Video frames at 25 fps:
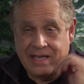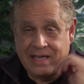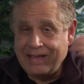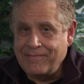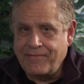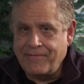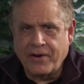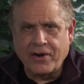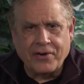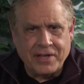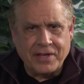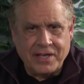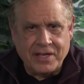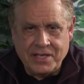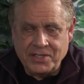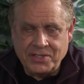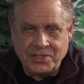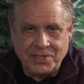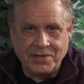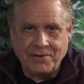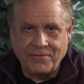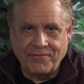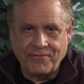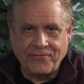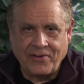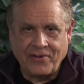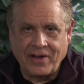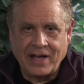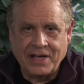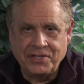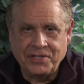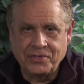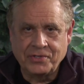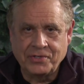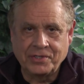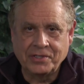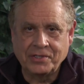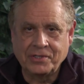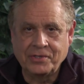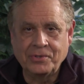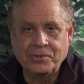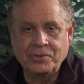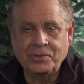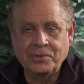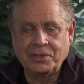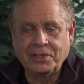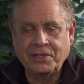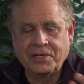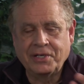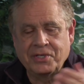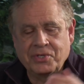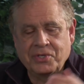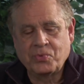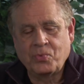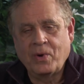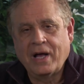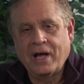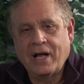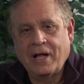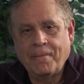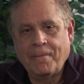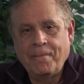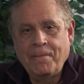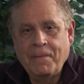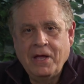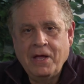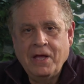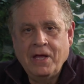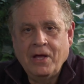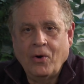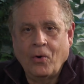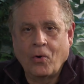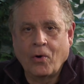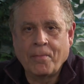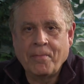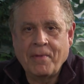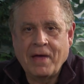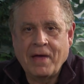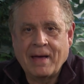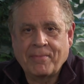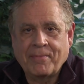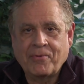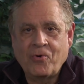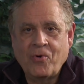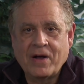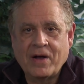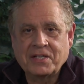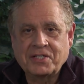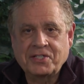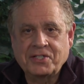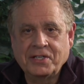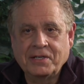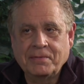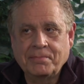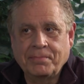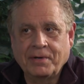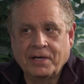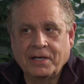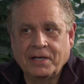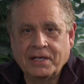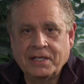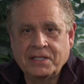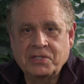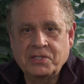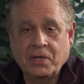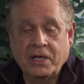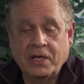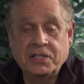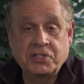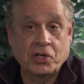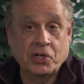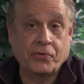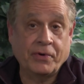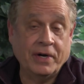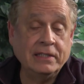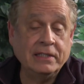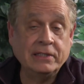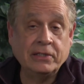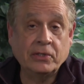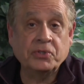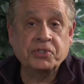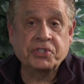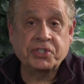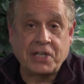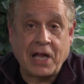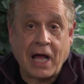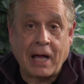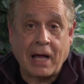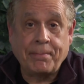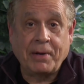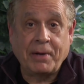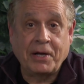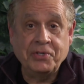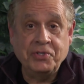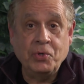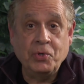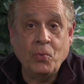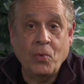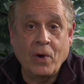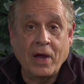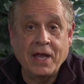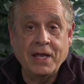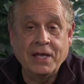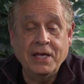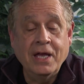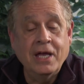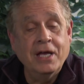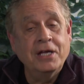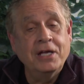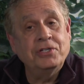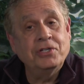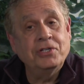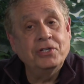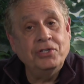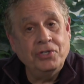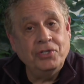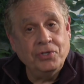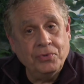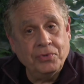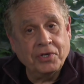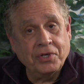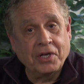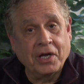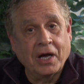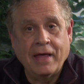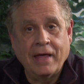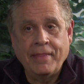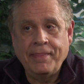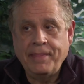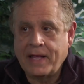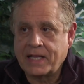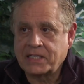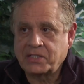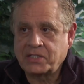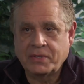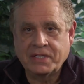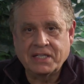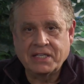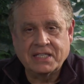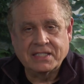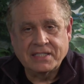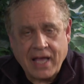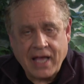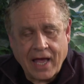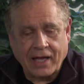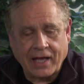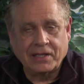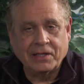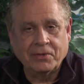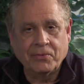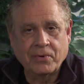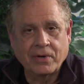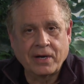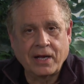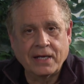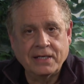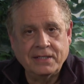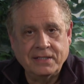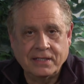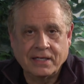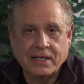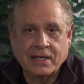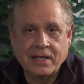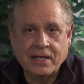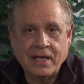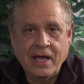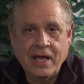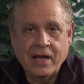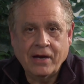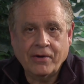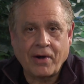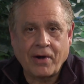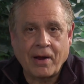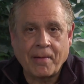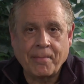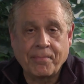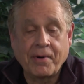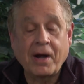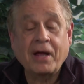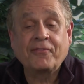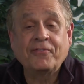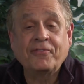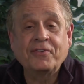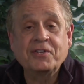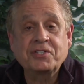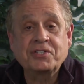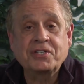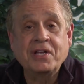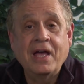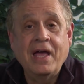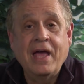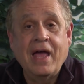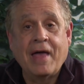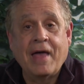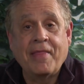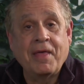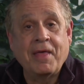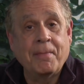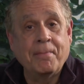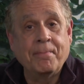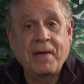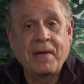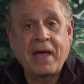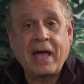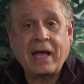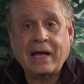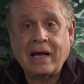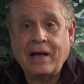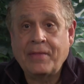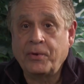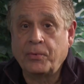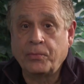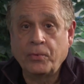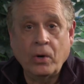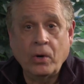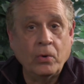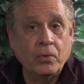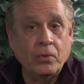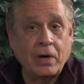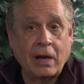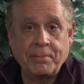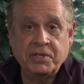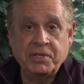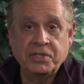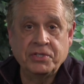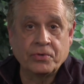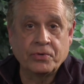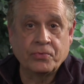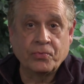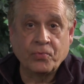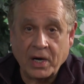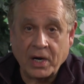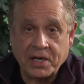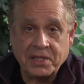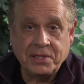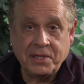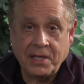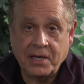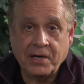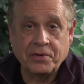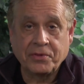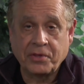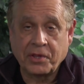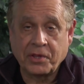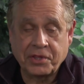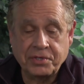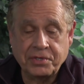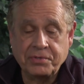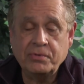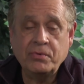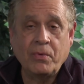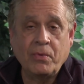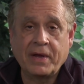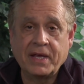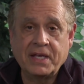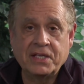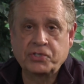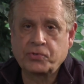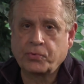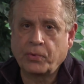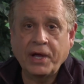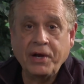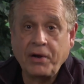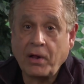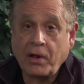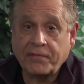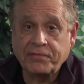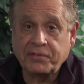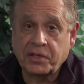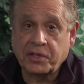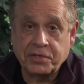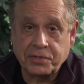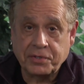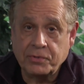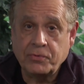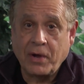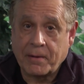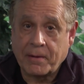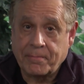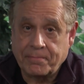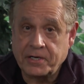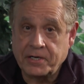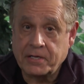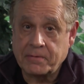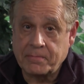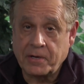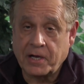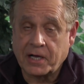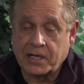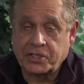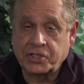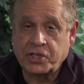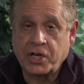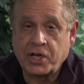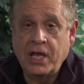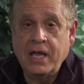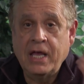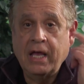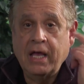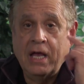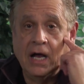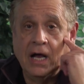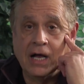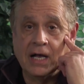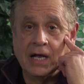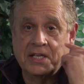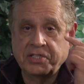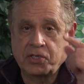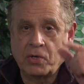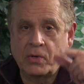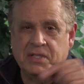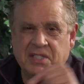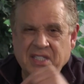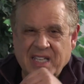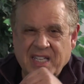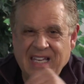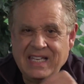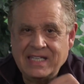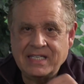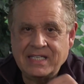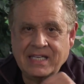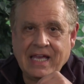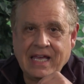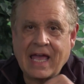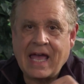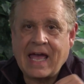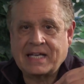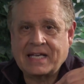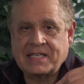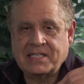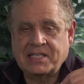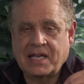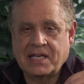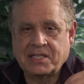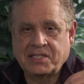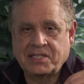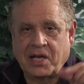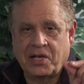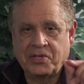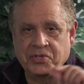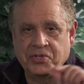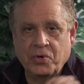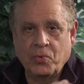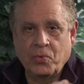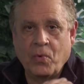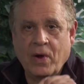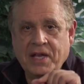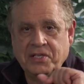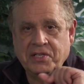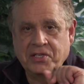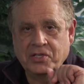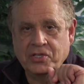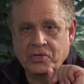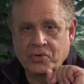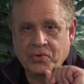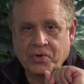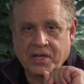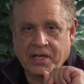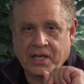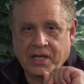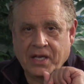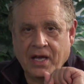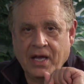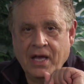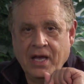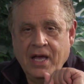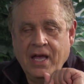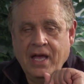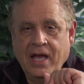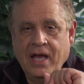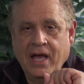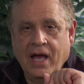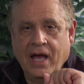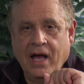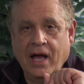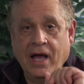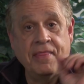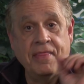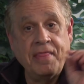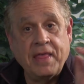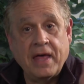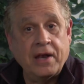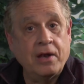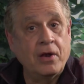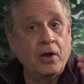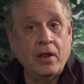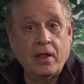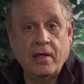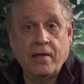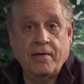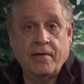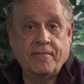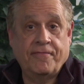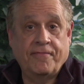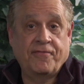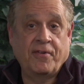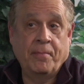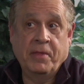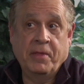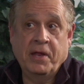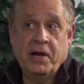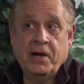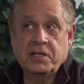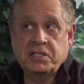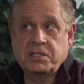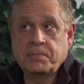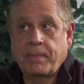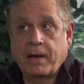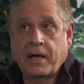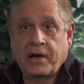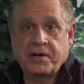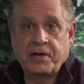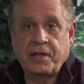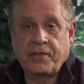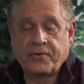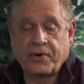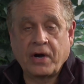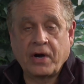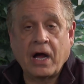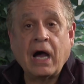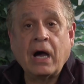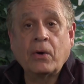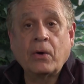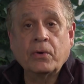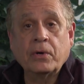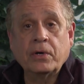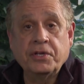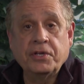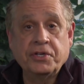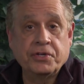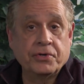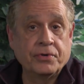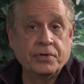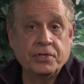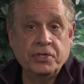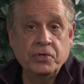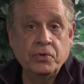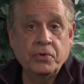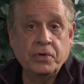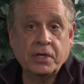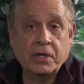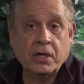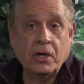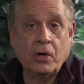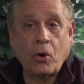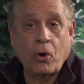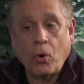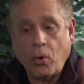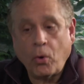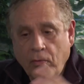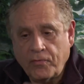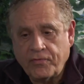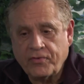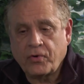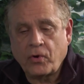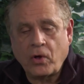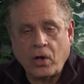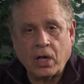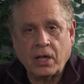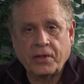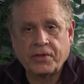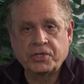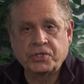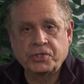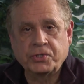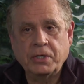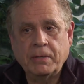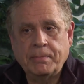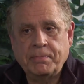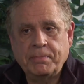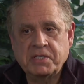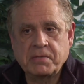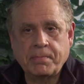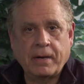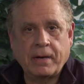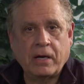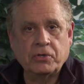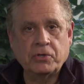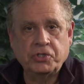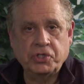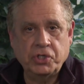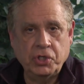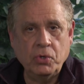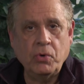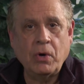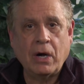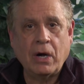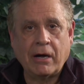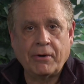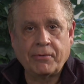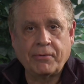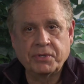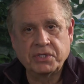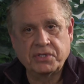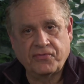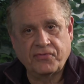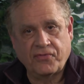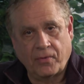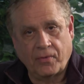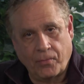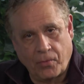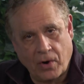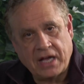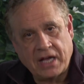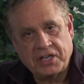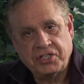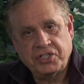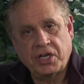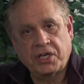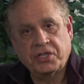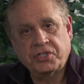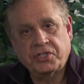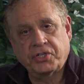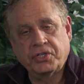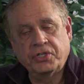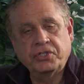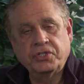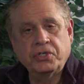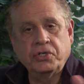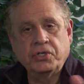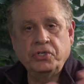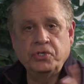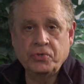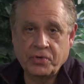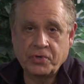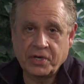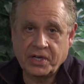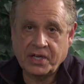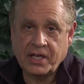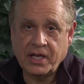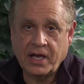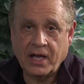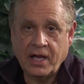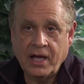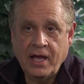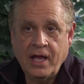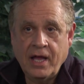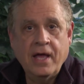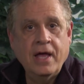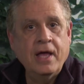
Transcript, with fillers: Very easy to find. You could Google it as well, or MapQuest it, but it's it's a great little stop on your way to Utica, and that's what, exactly what I did. Grab breakfast, and then back on the road. I mean, you're right there. The Thruway is right off the Thruway, pretty much, uh, so it's easy access on your way Utica, uh, and then from there, it's about another hour. You're in Utica. Overall, the trip is about two hours from Rochester to Utica.